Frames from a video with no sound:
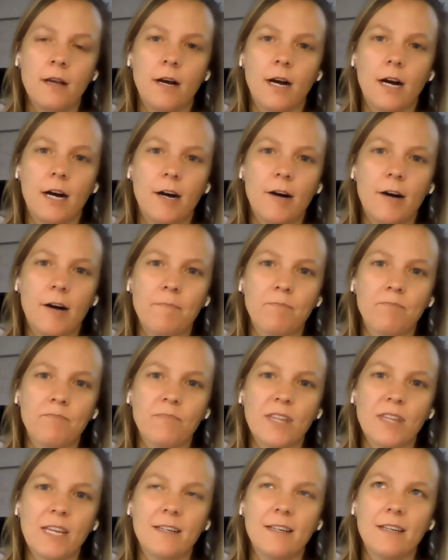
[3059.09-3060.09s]
um,
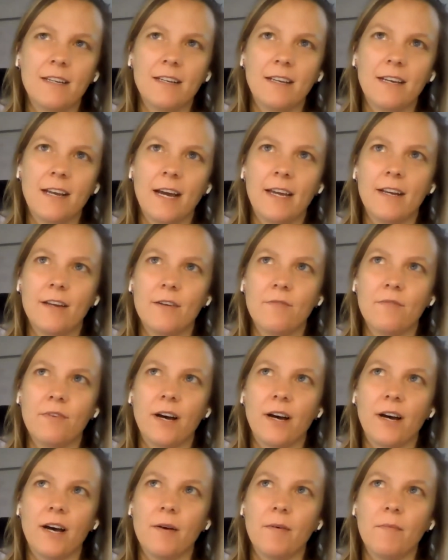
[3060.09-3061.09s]
kind of
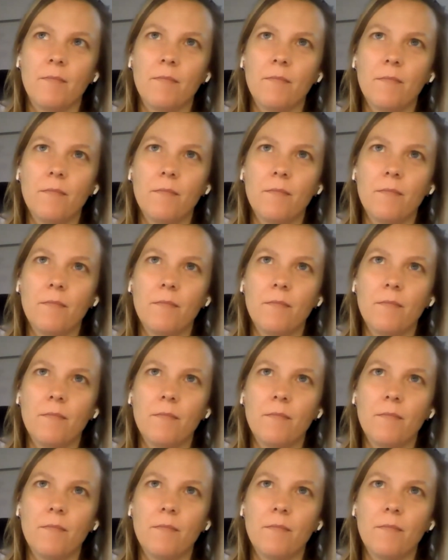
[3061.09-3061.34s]
uh,